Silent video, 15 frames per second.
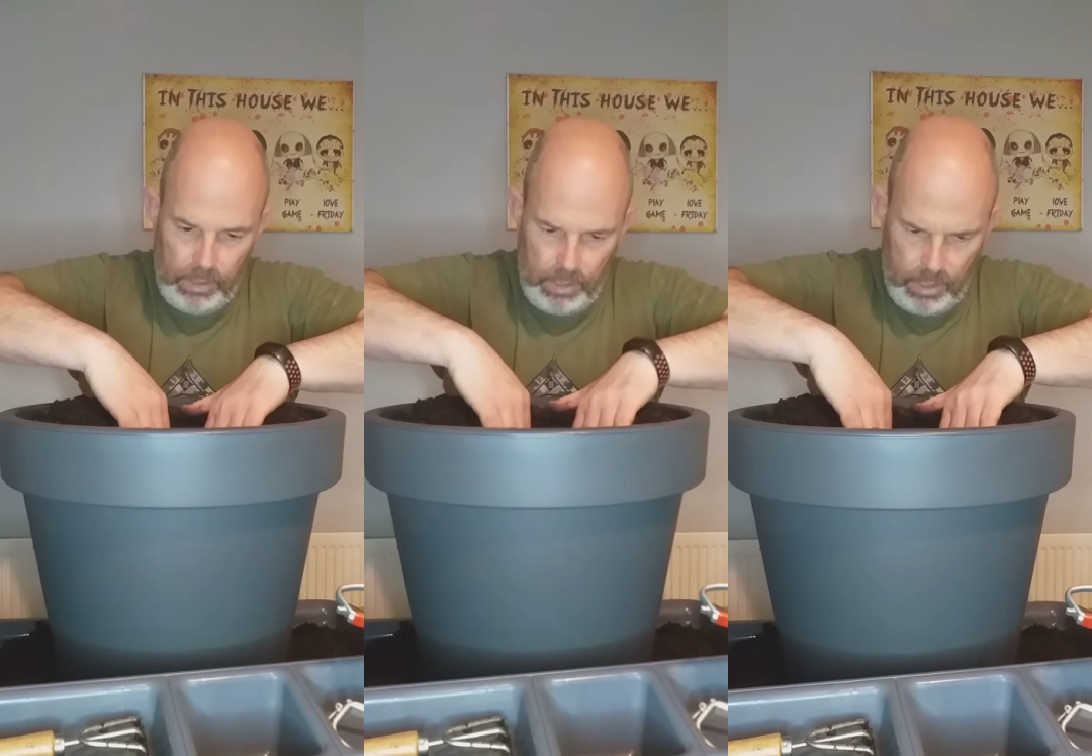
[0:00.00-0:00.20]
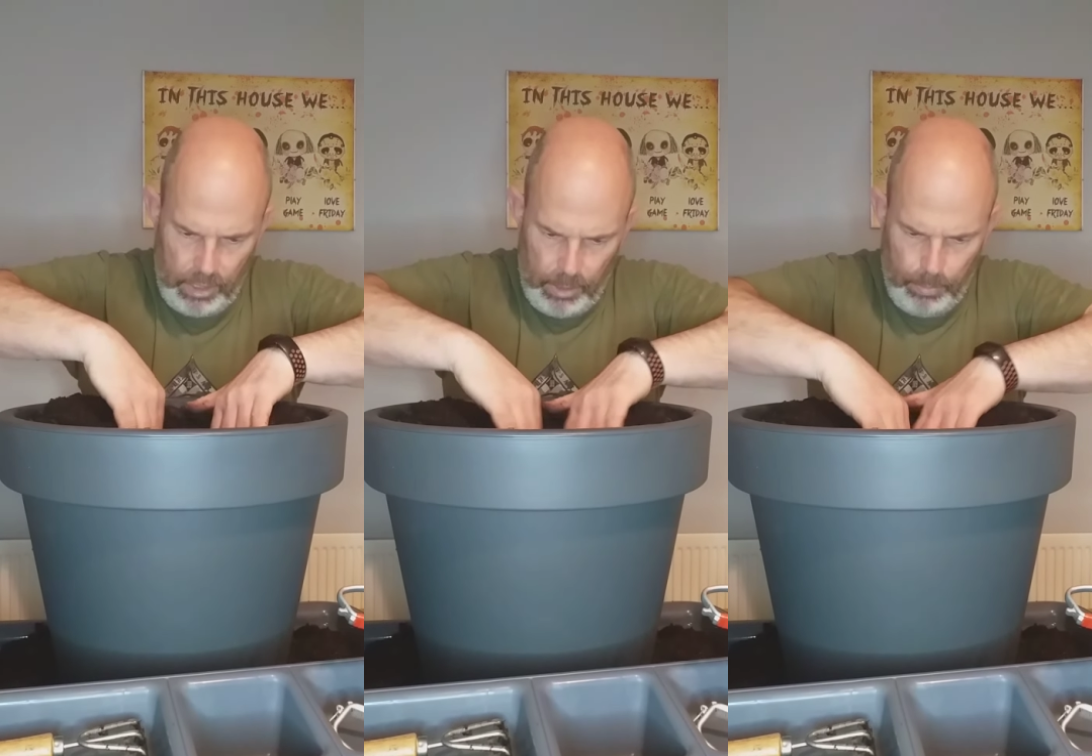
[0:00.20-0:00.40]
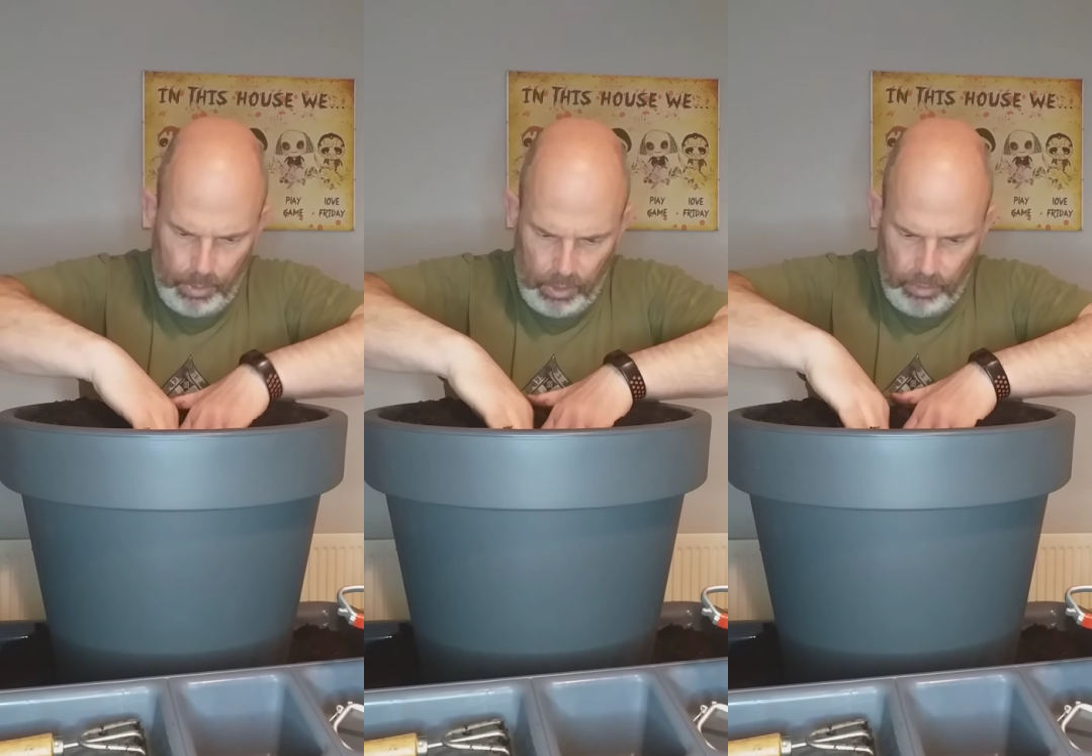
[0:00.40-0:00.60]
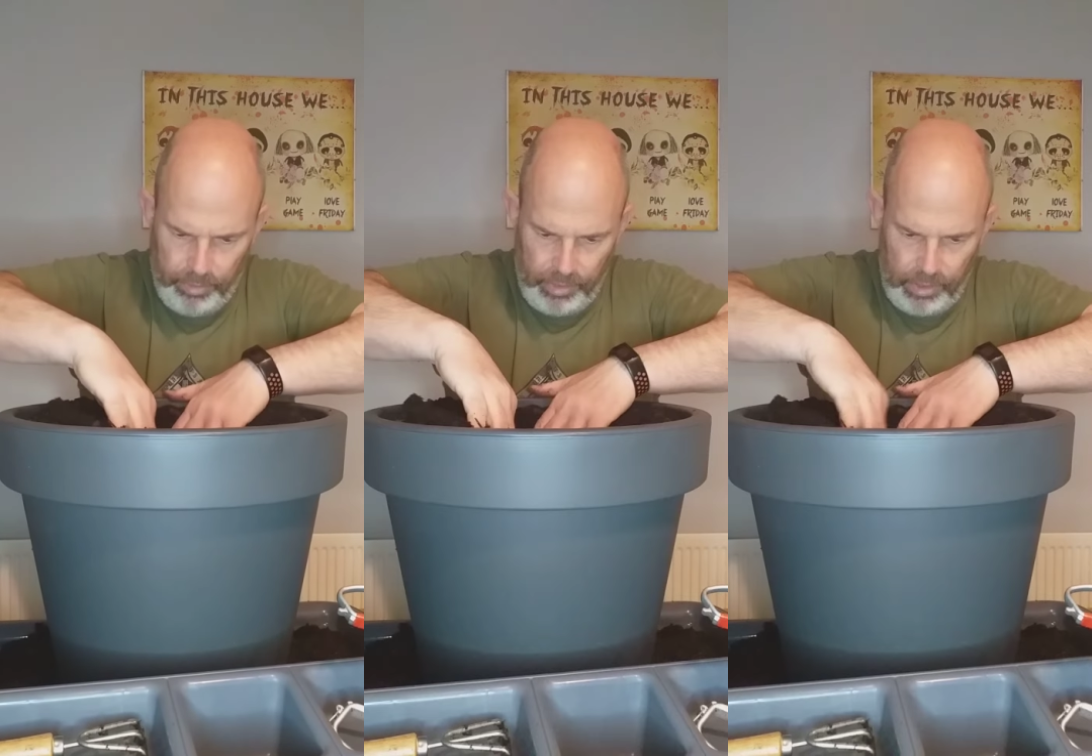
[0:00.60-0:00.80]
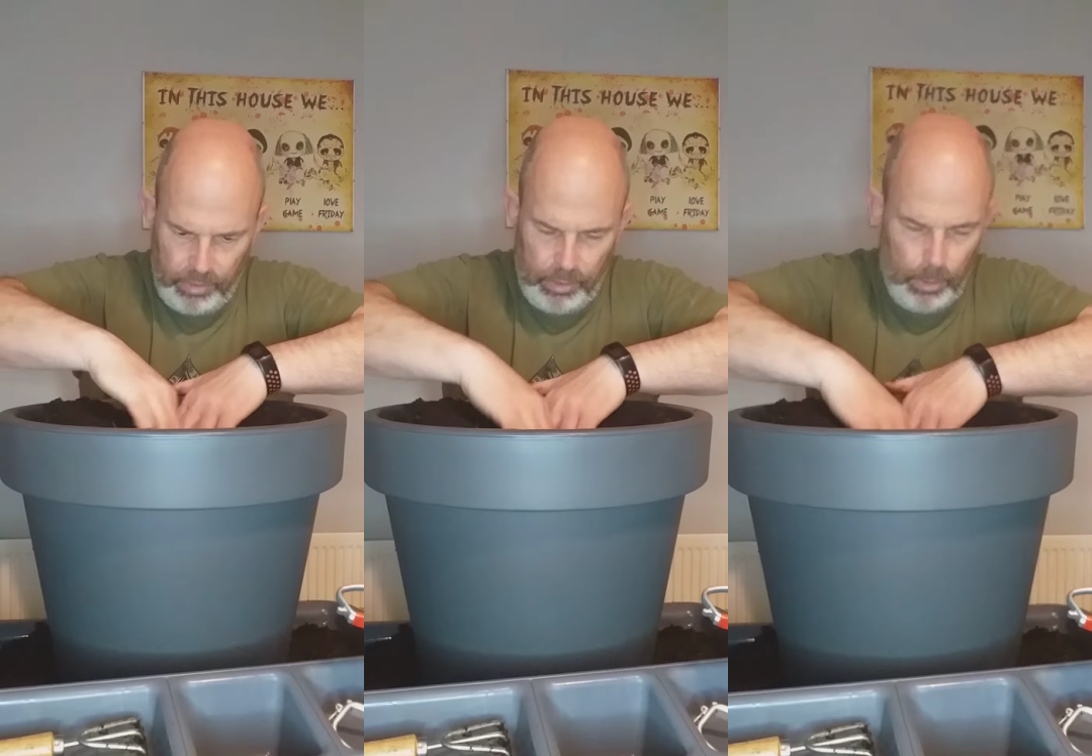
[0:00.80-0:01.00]
deep enough for
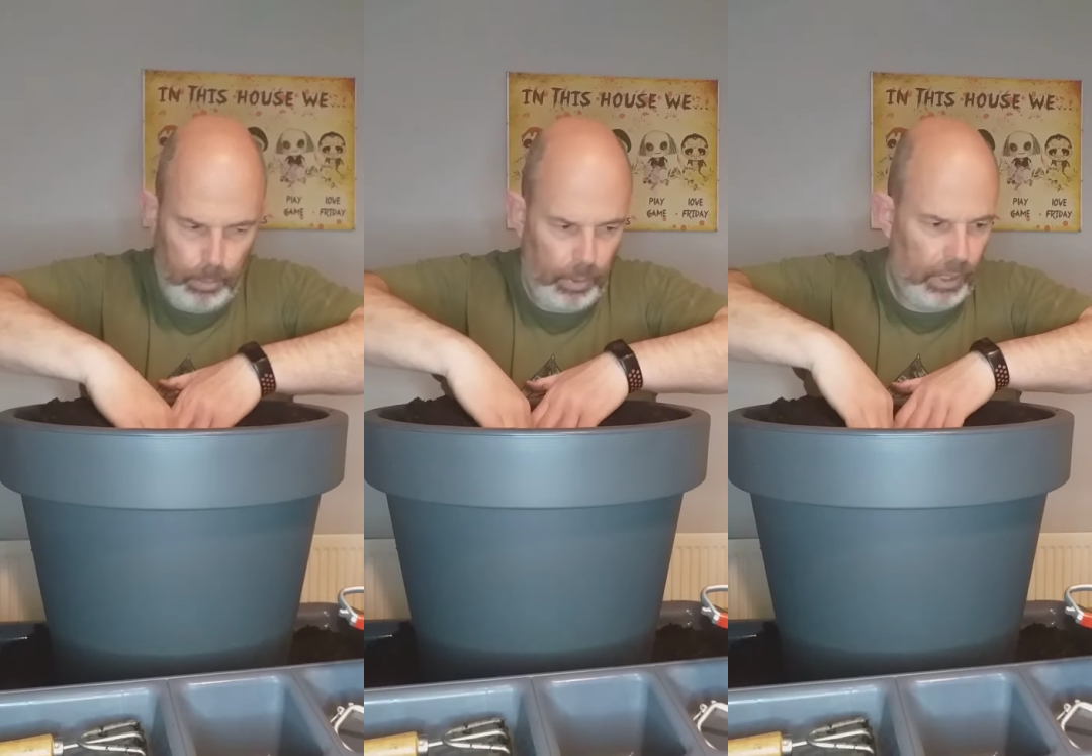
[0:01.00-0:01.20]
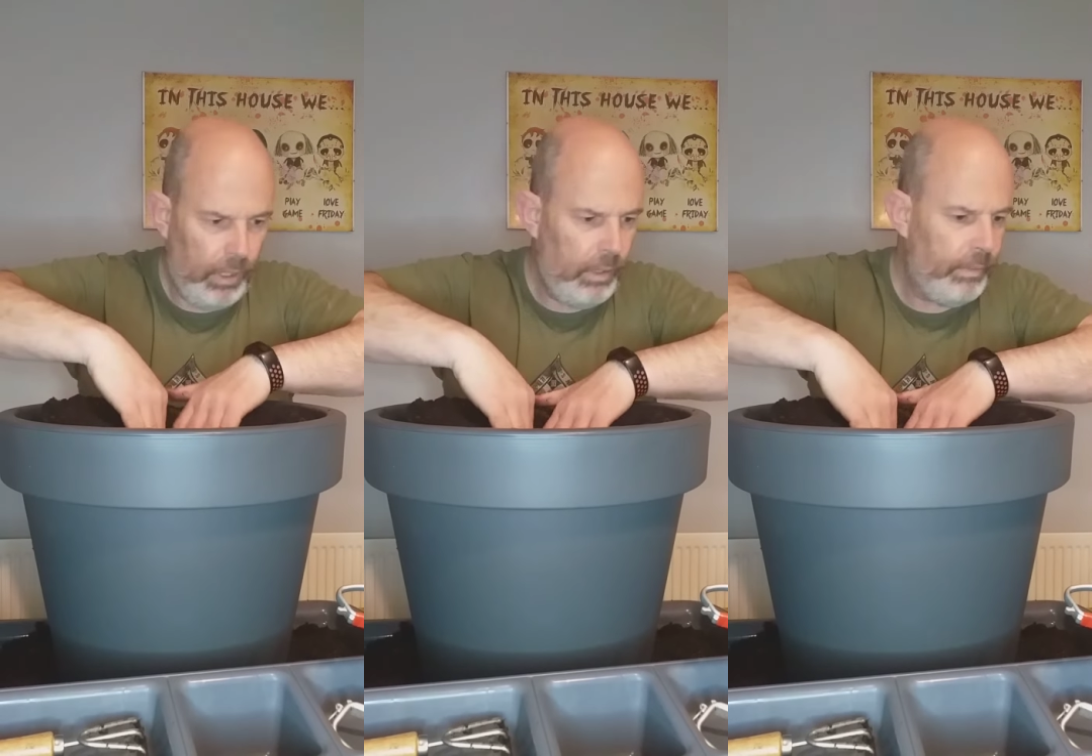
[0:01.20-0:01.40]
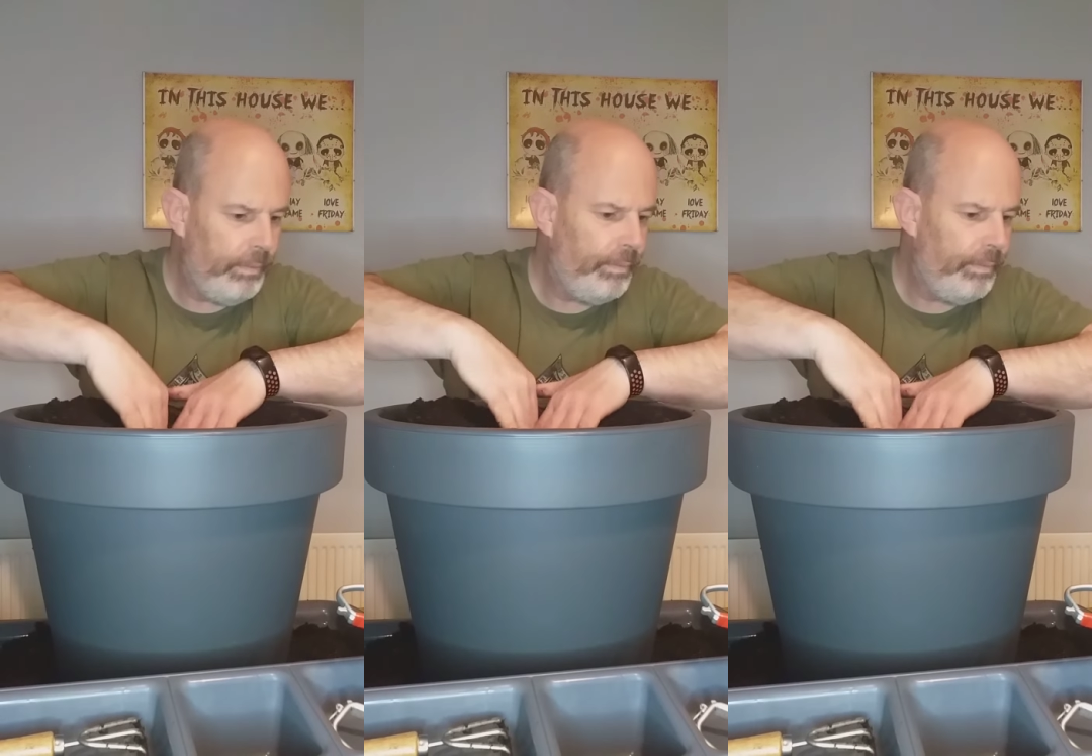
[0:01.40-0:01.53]
the root ball.